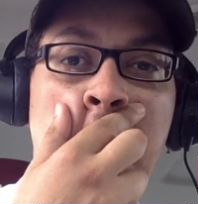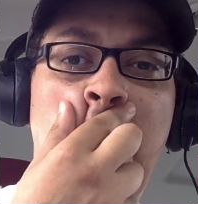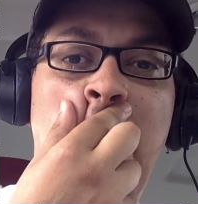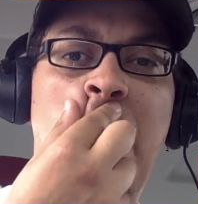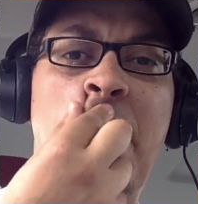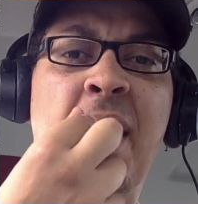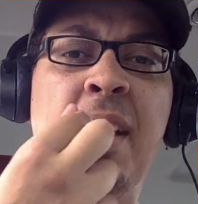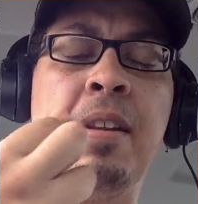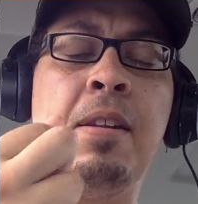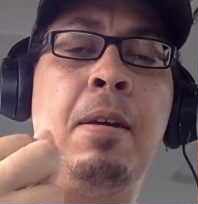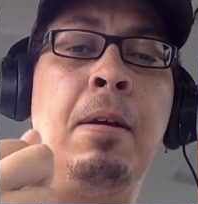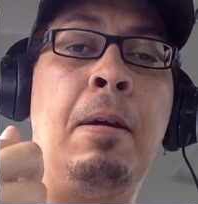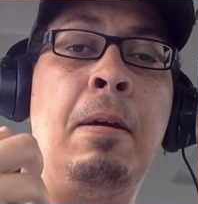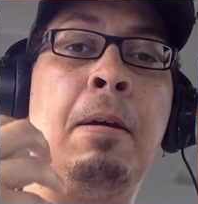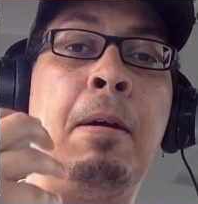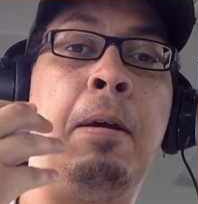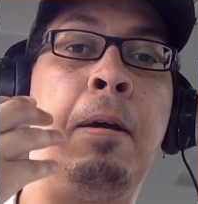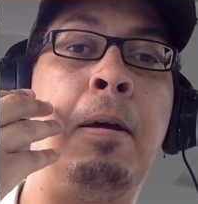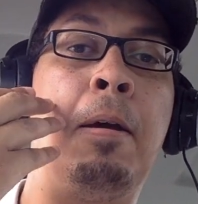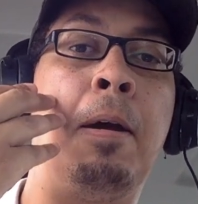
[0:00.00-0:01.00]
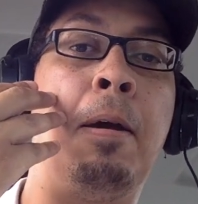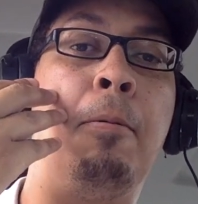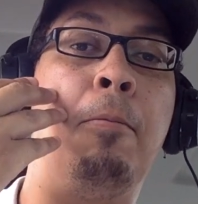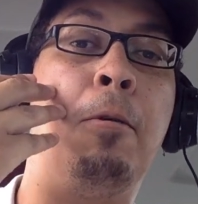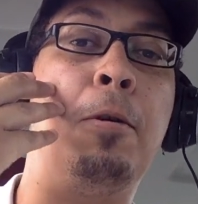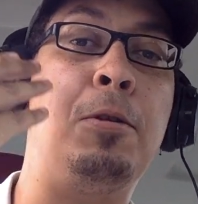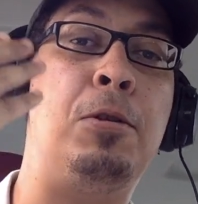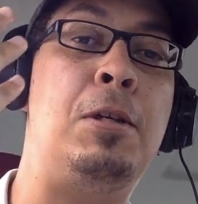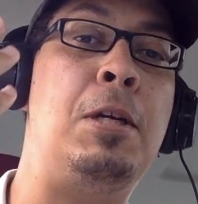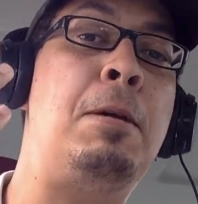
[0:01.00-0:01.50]
and
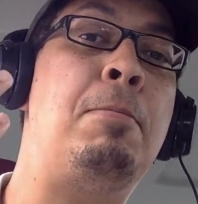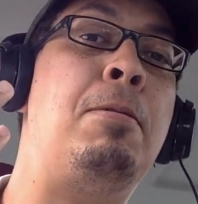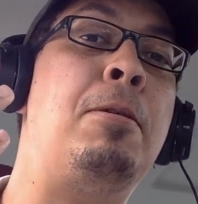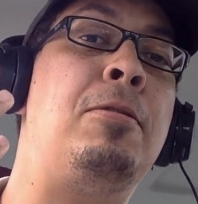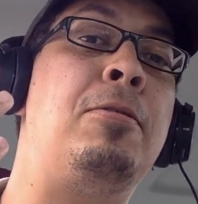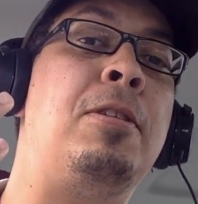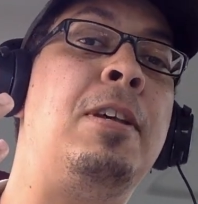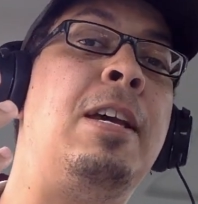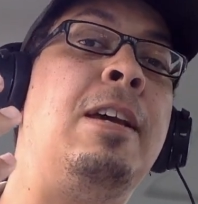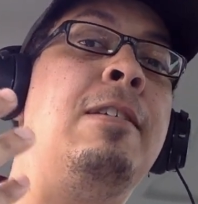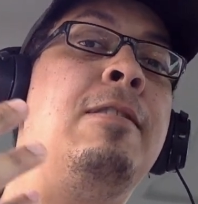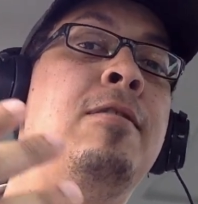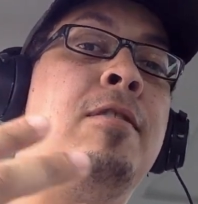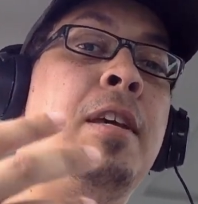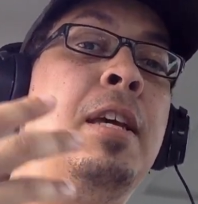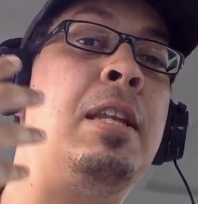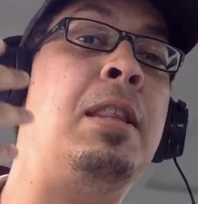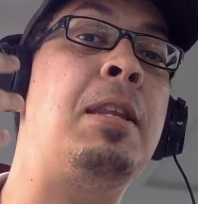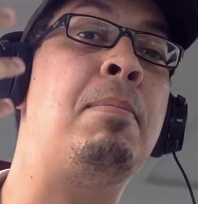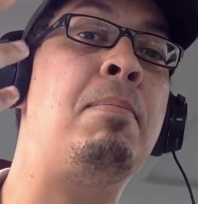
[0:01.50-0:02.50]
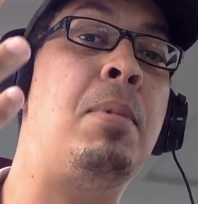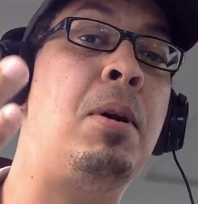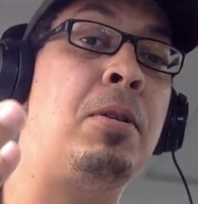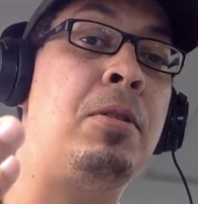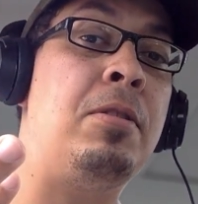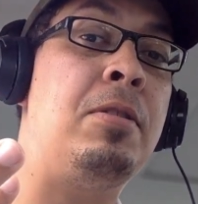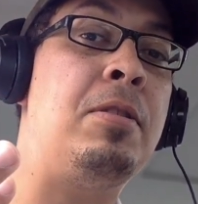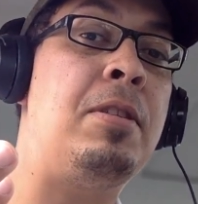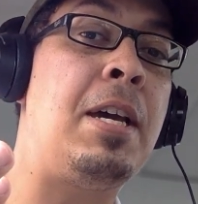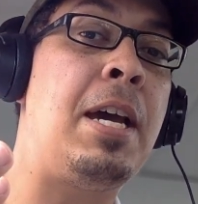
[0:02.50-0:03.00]
what she perceives in the
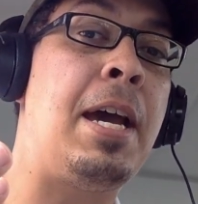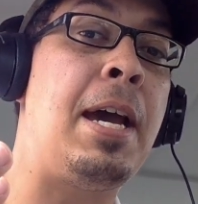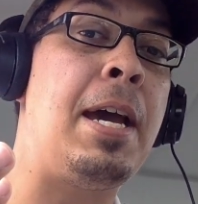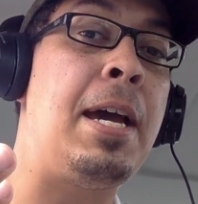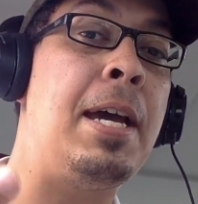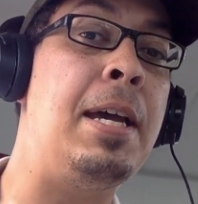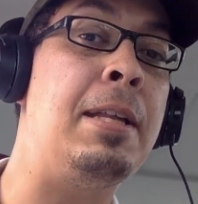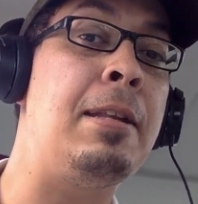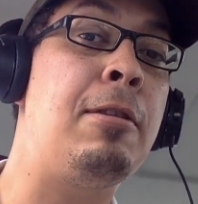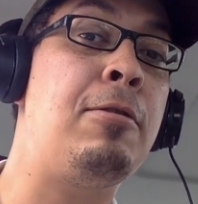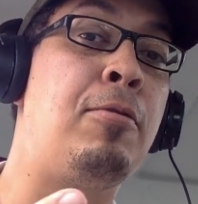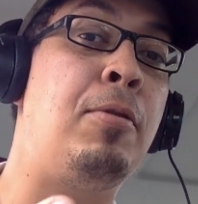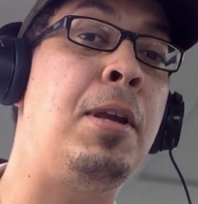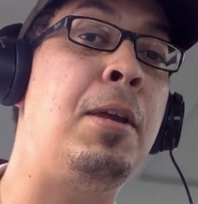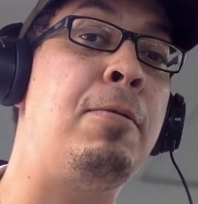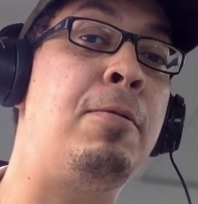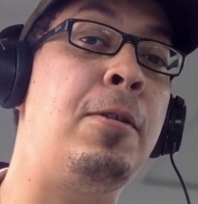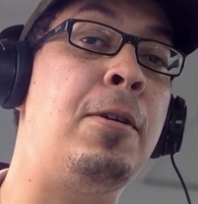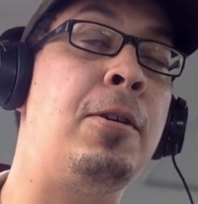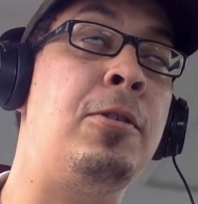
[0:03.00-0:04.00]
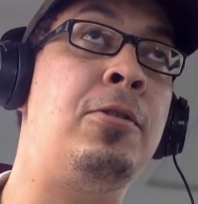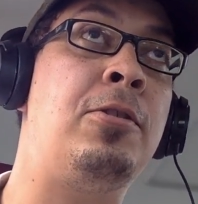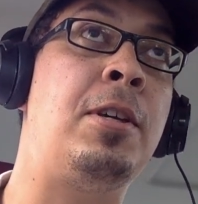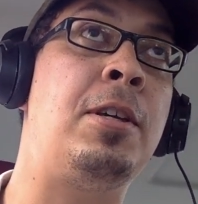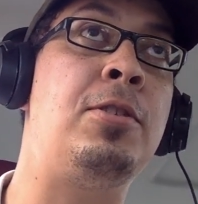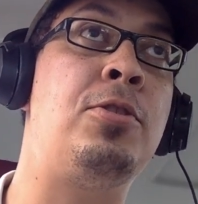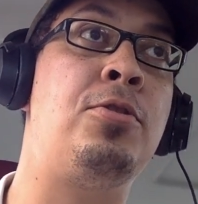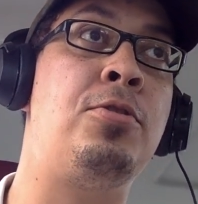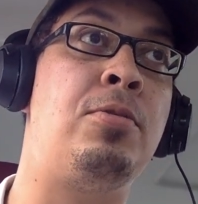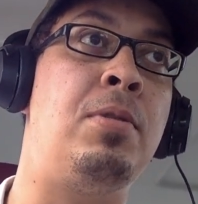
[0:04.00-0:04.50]
modern day, the 21st
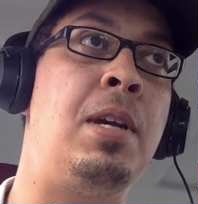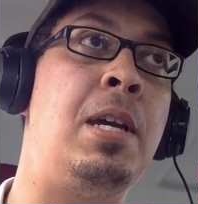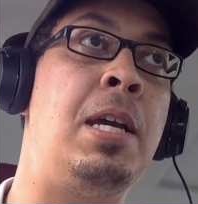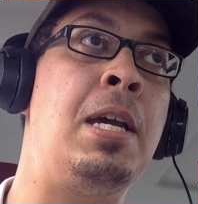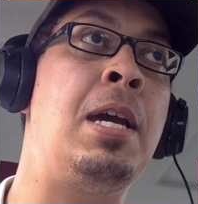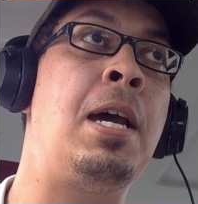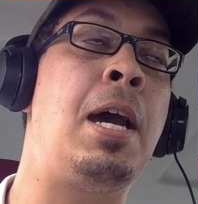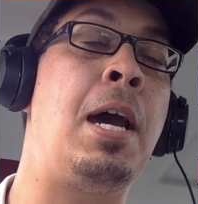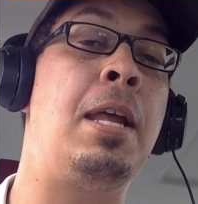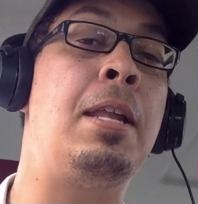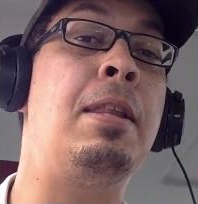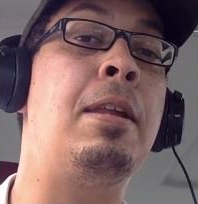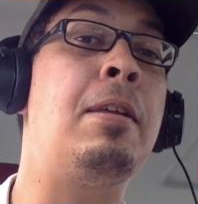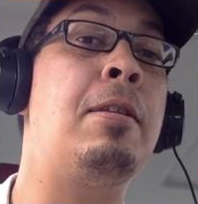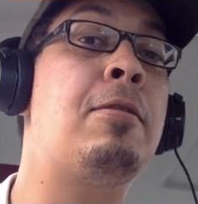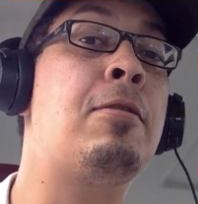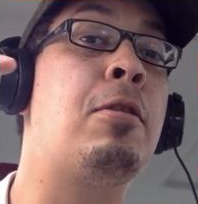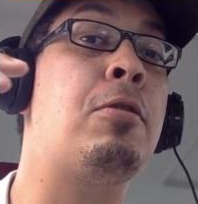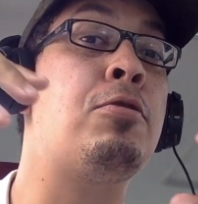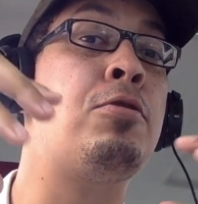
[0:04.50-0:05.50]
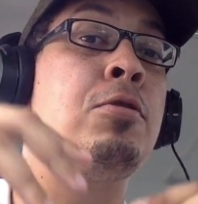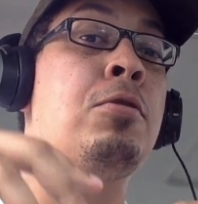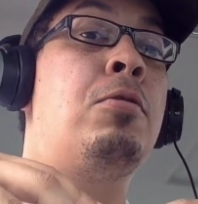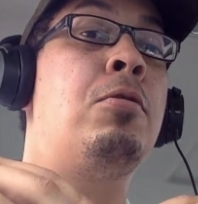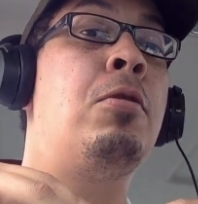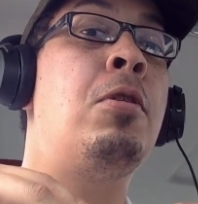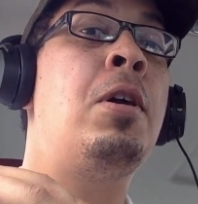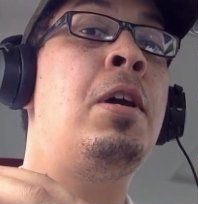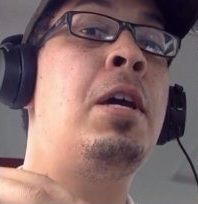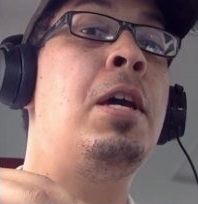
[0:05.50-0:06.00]
century, and the
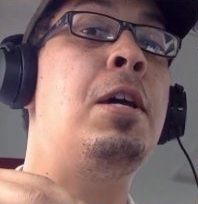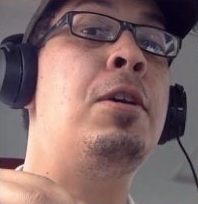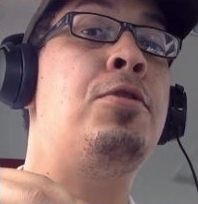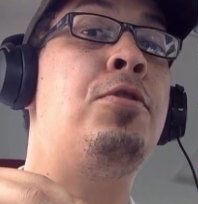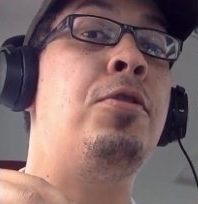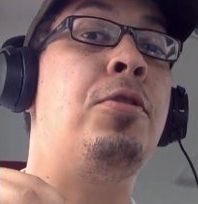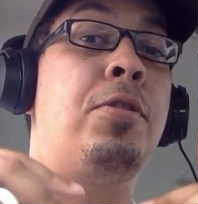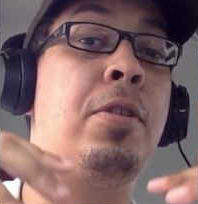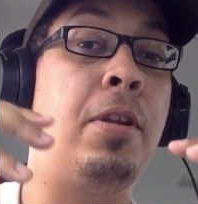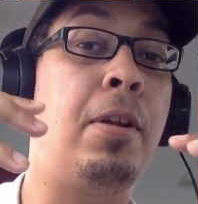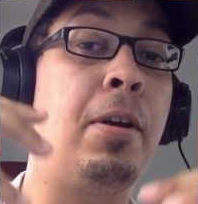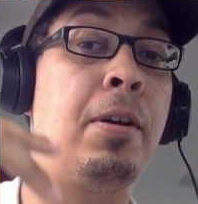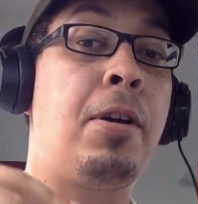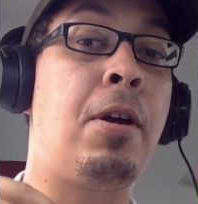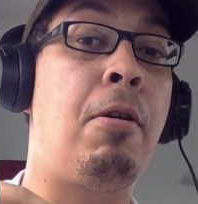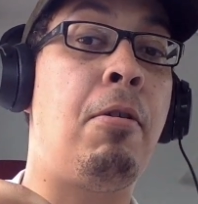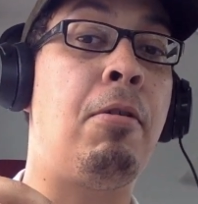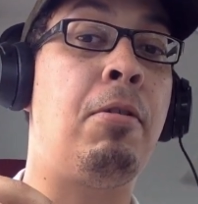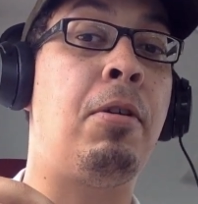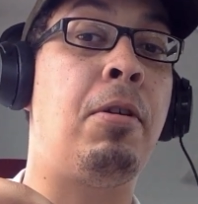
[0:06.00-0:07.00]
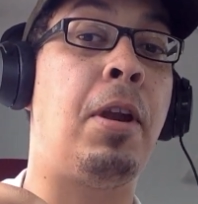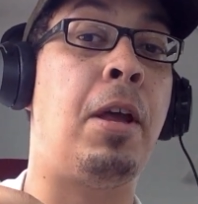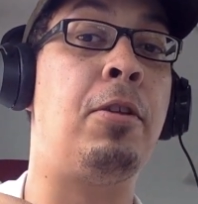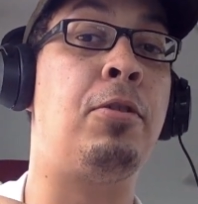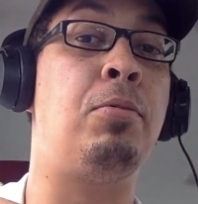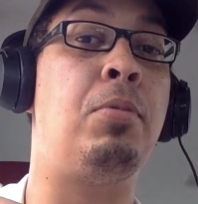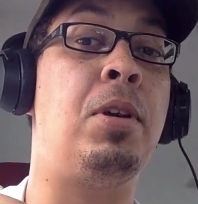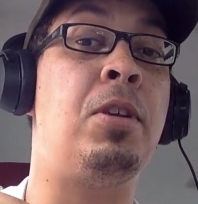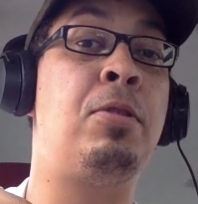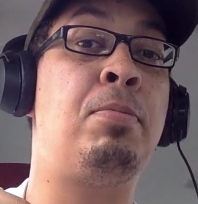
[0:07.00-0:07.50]
social issues that are going on
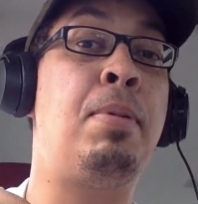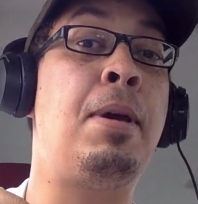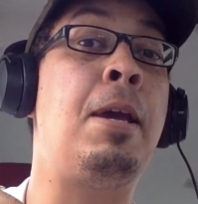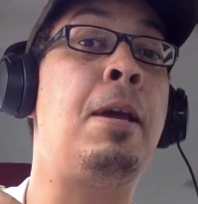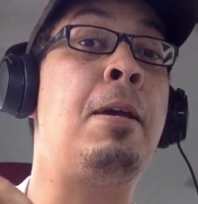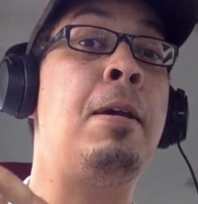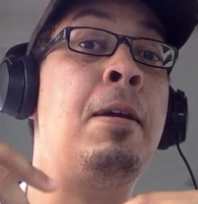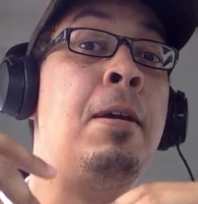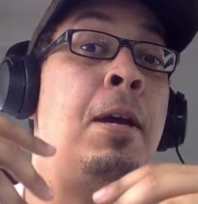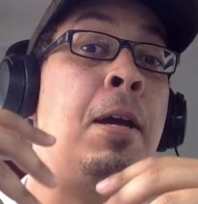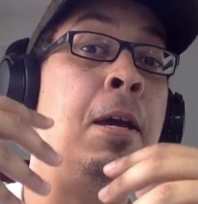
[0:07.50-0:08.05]
as we speak,